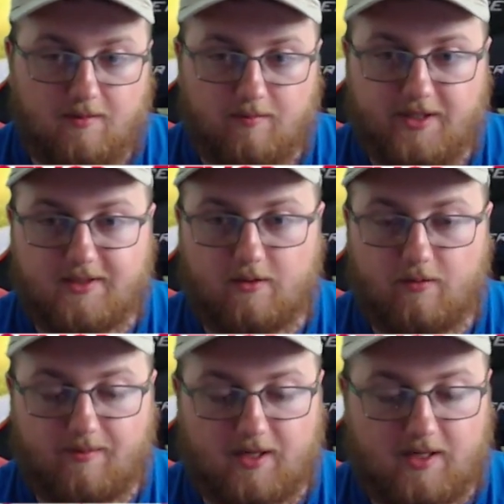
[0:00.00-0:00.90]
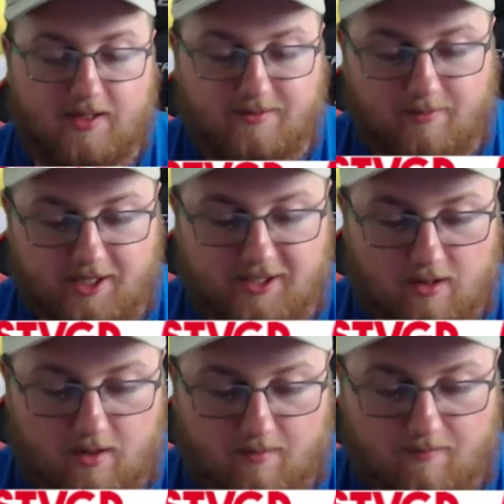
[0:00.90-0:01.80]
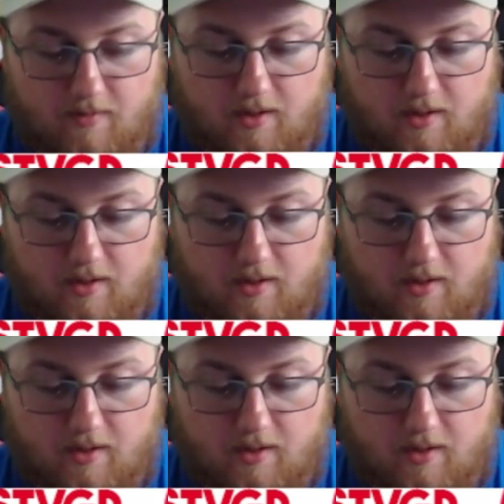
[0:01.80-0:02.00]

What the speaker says: Basically, what I'm getting at is my job.